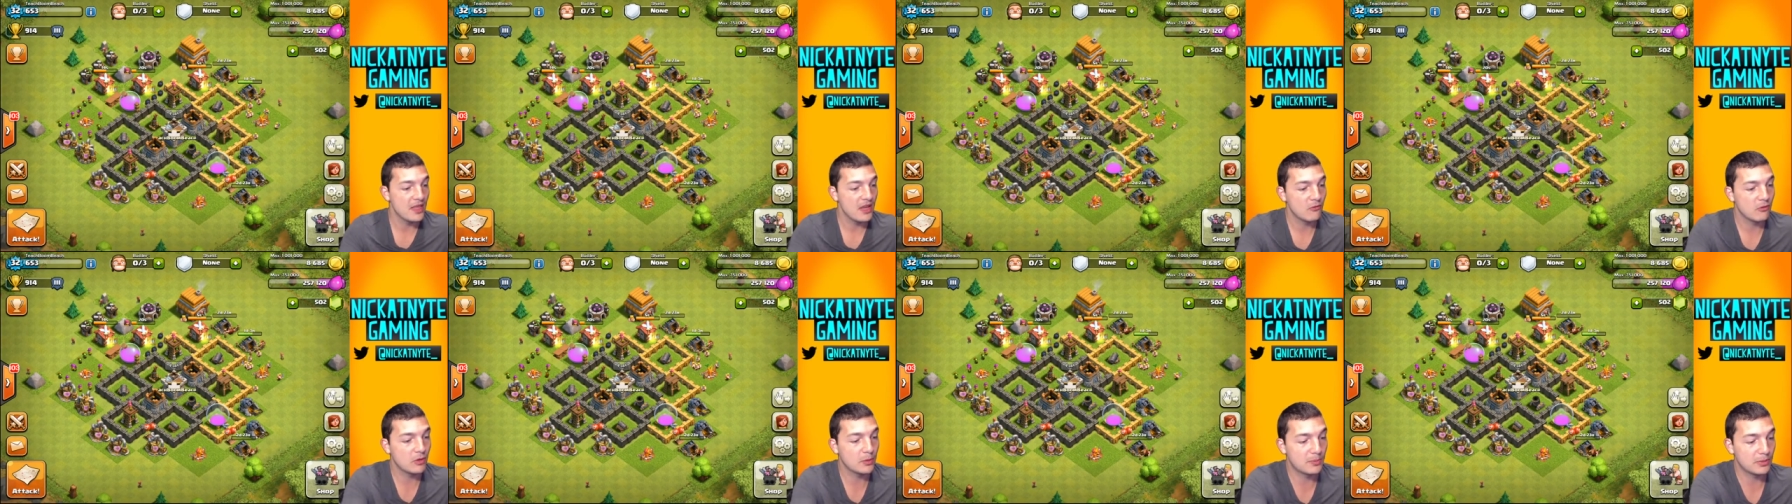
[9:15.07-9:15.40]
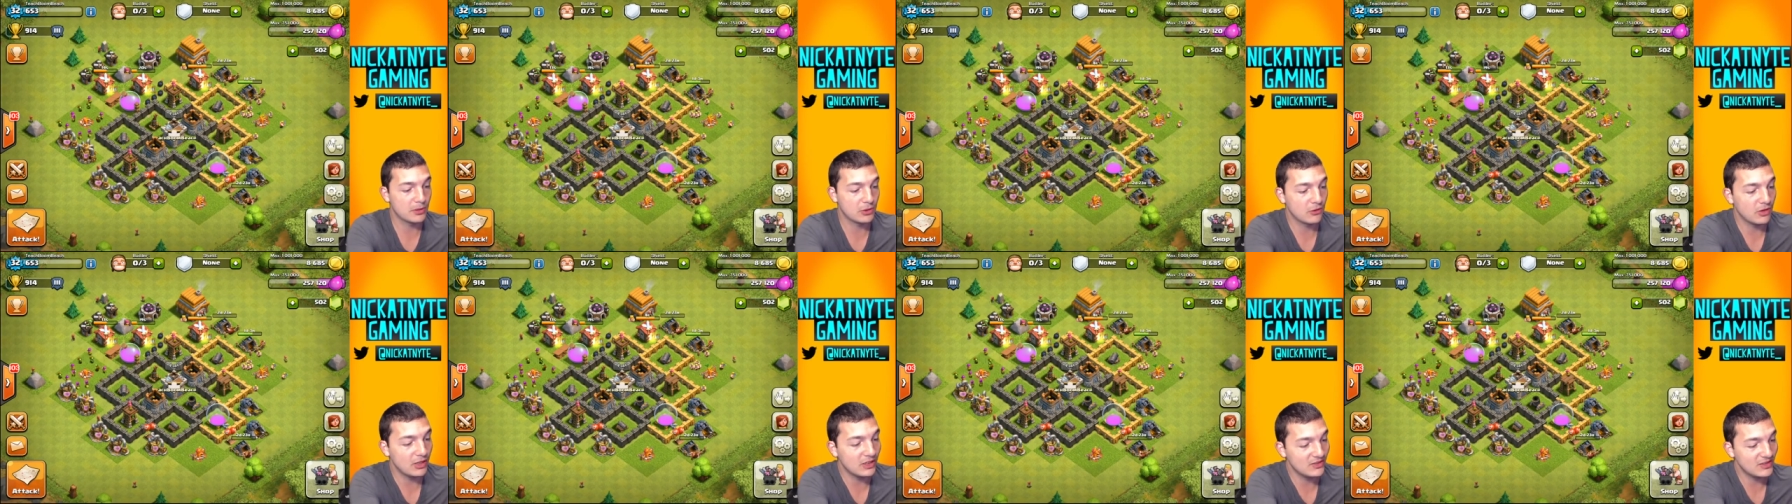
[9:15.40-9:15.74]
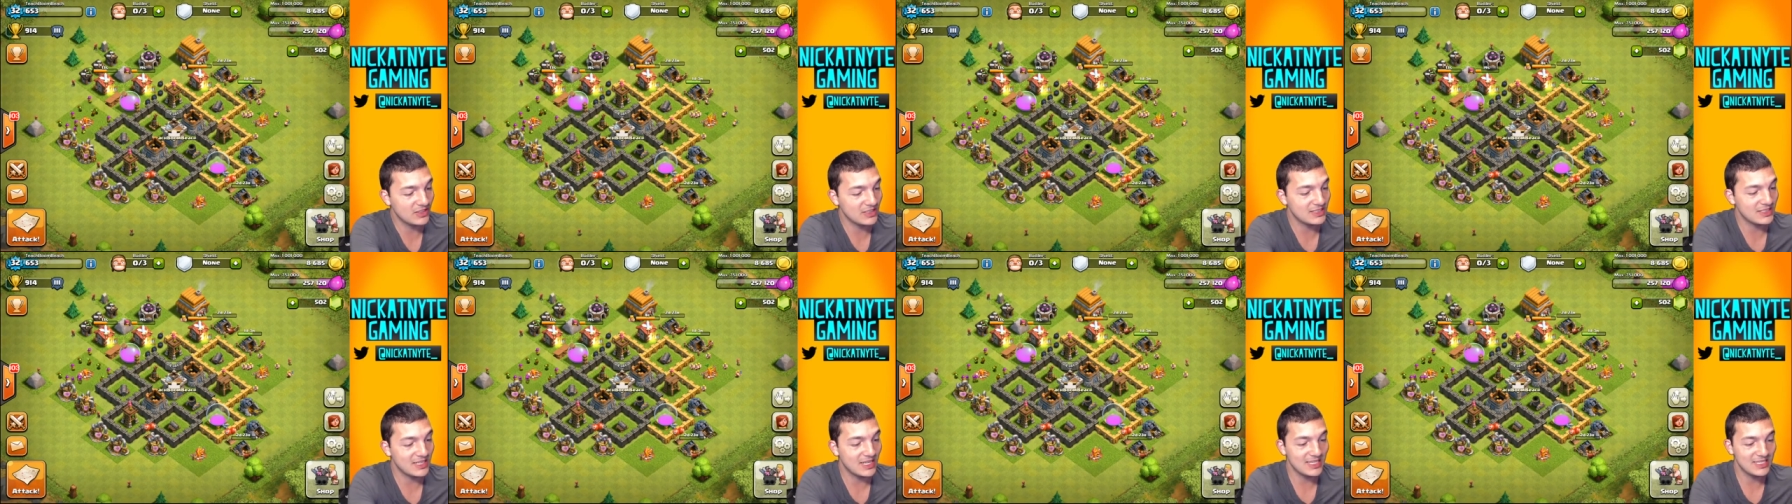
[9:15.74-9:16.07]
We're
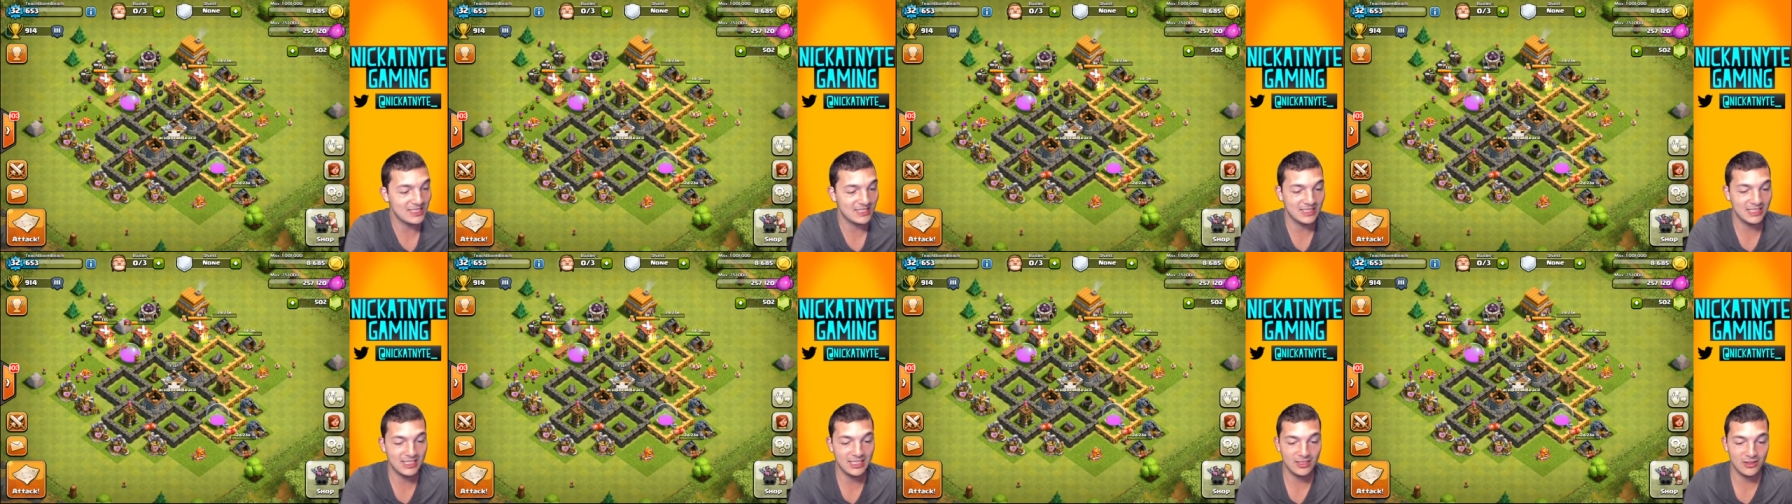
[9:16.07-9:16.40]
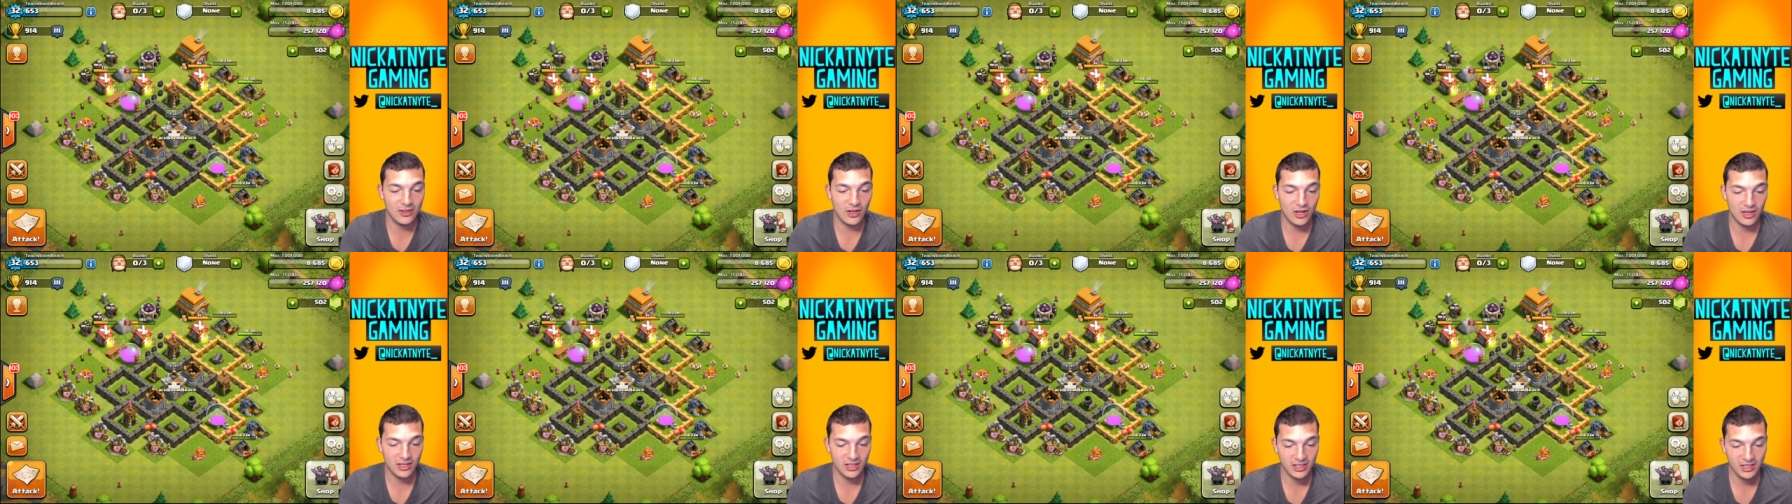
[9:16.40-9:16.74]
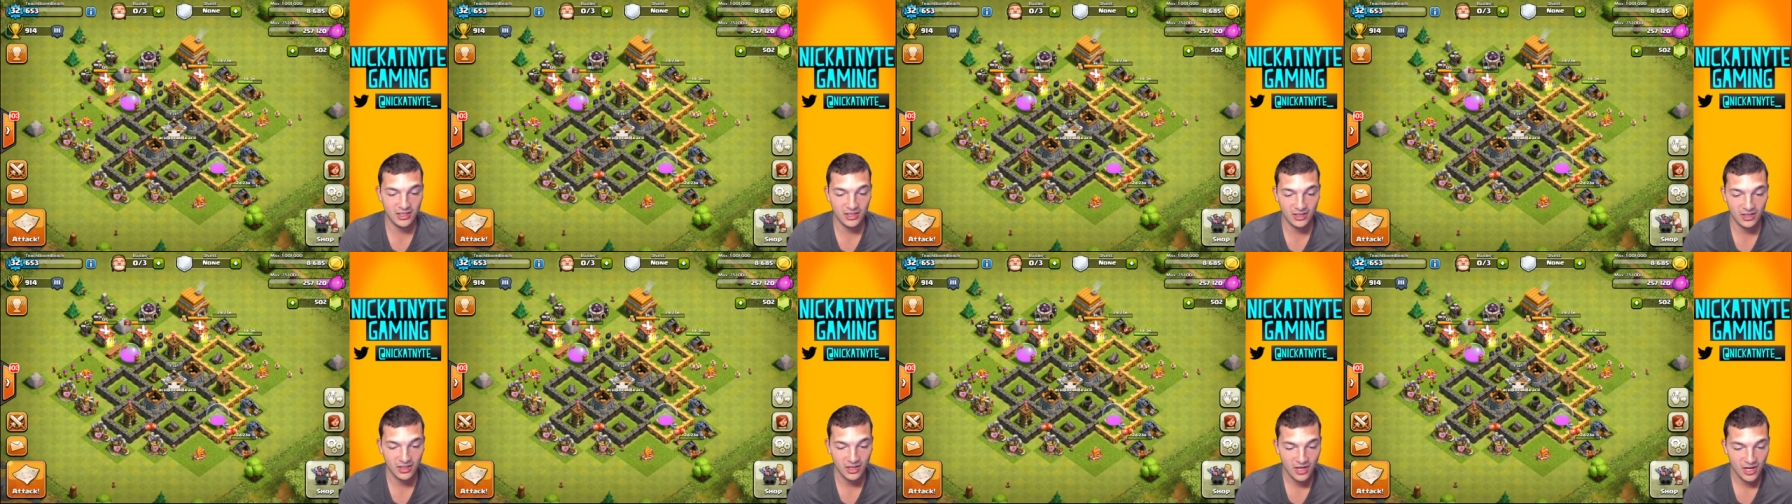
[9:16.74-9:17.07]
progressing nicely along
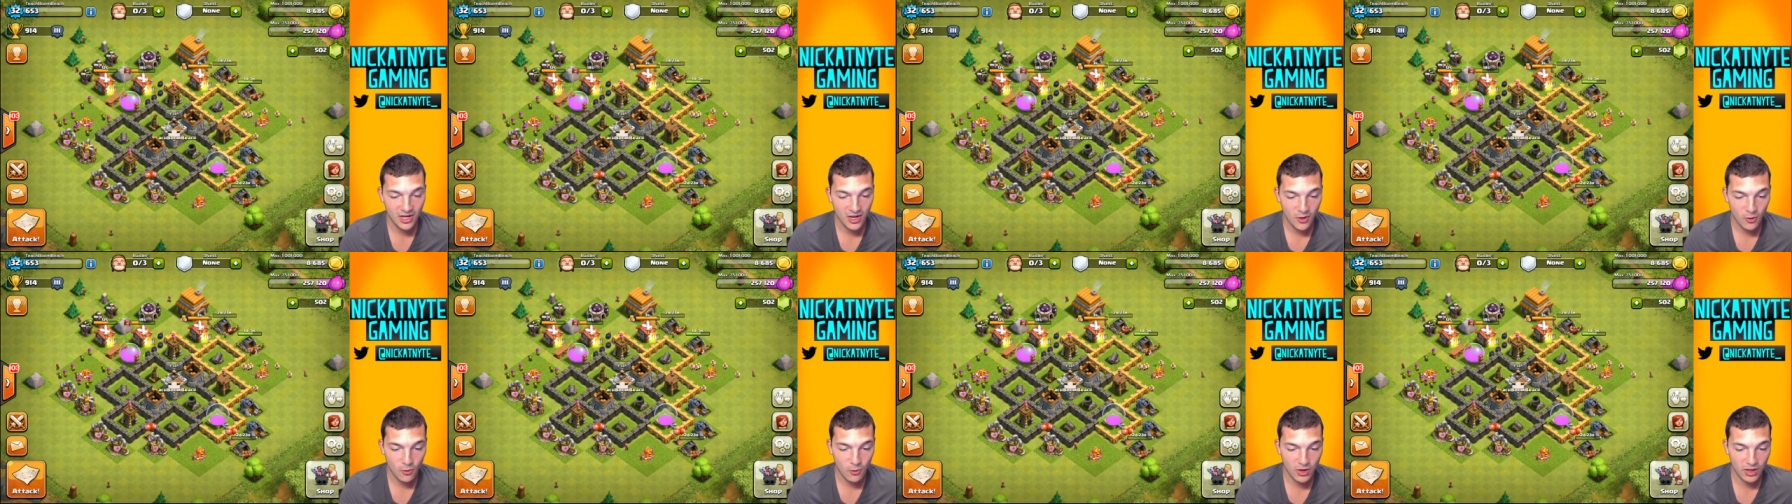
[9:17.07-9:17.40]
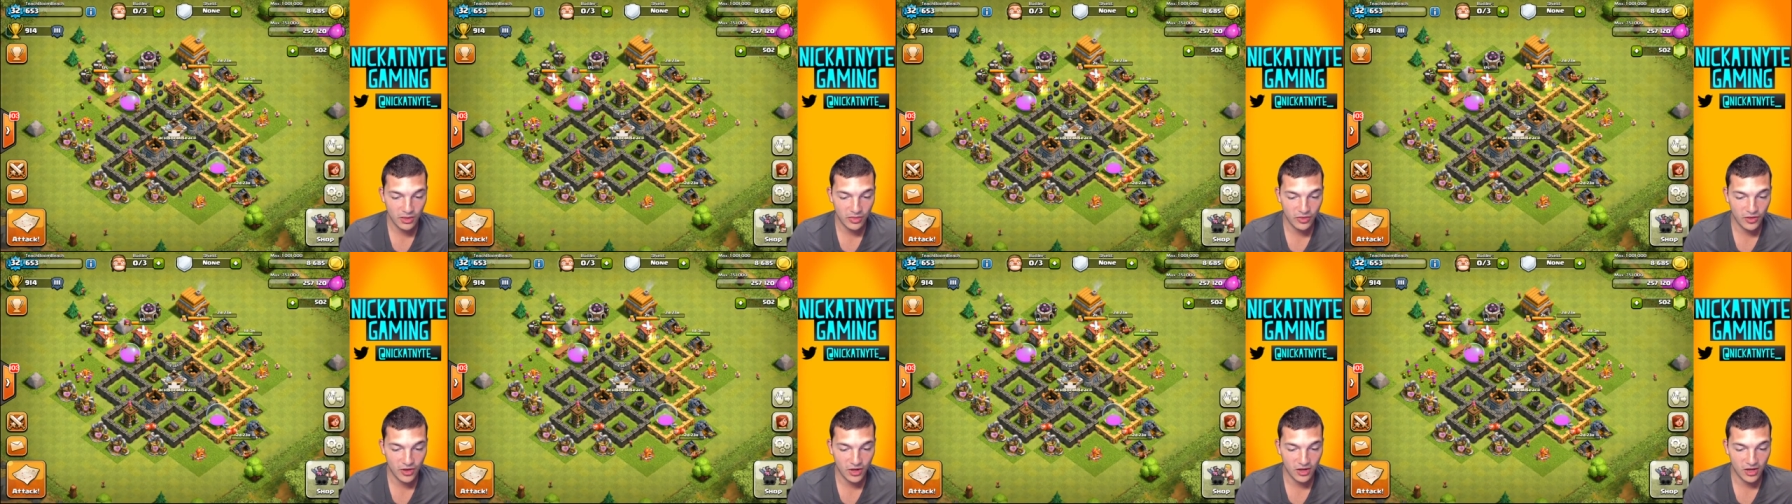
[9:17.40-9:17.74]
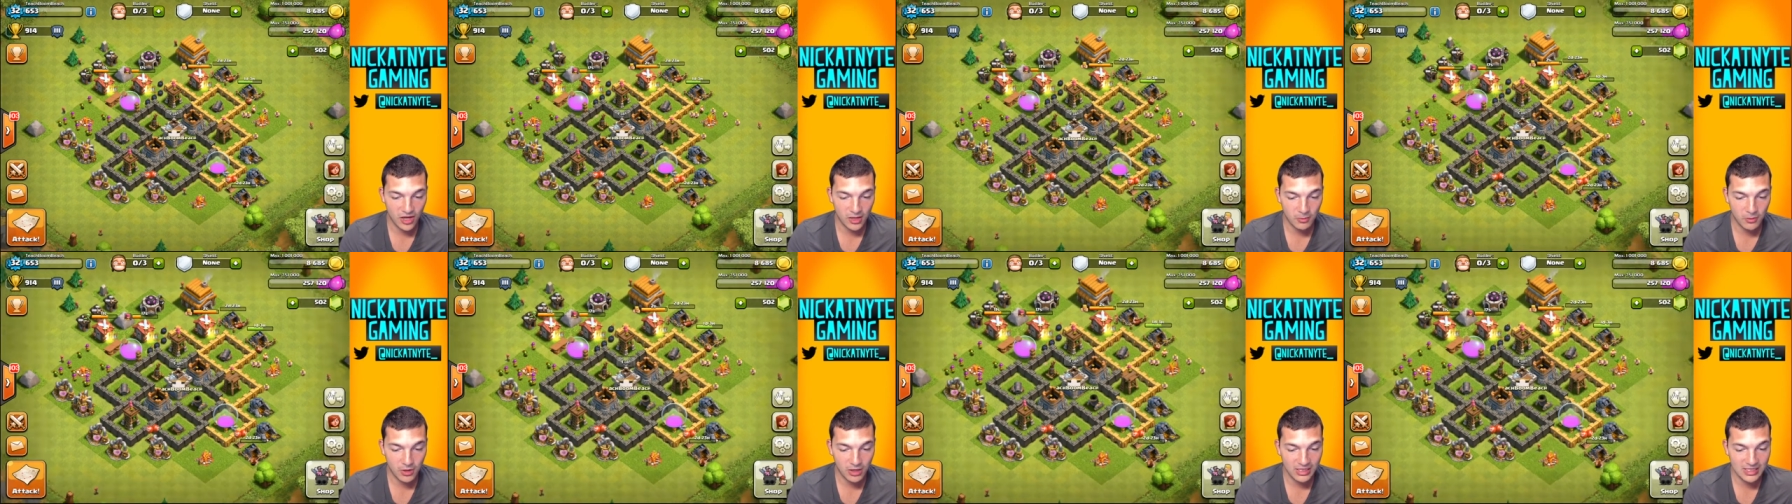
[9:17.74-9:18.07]
here with
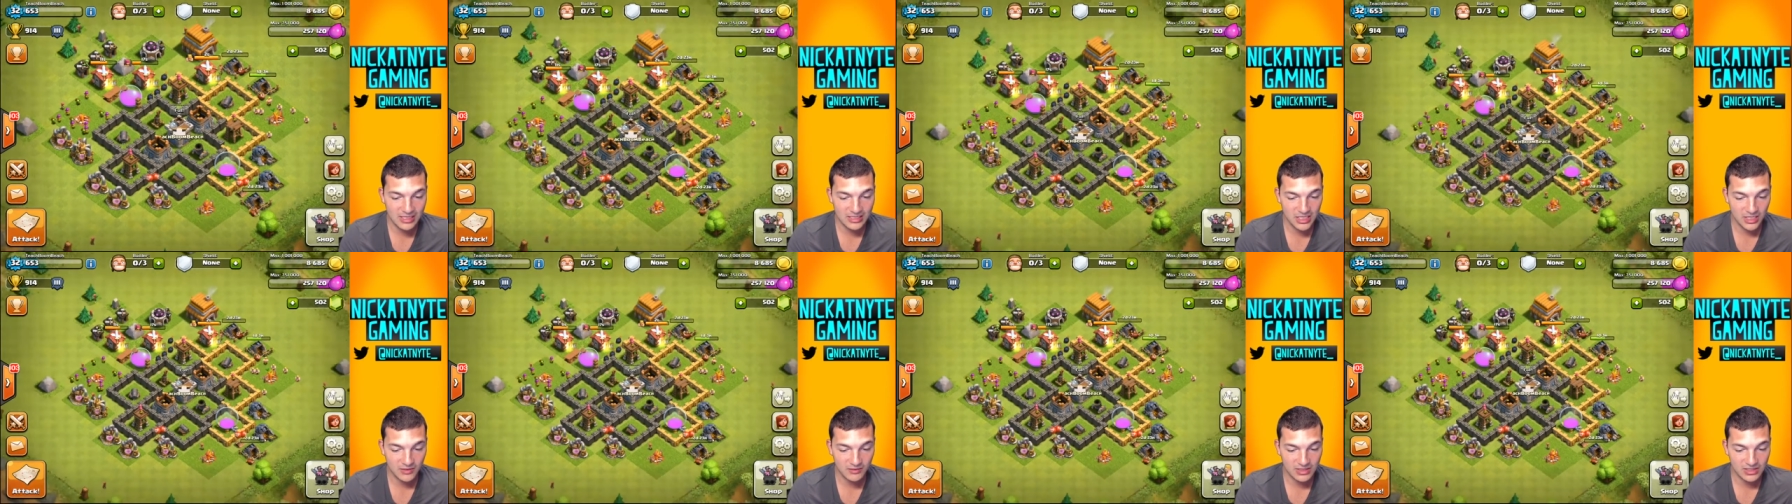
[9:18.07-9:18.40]
upgrading stuff.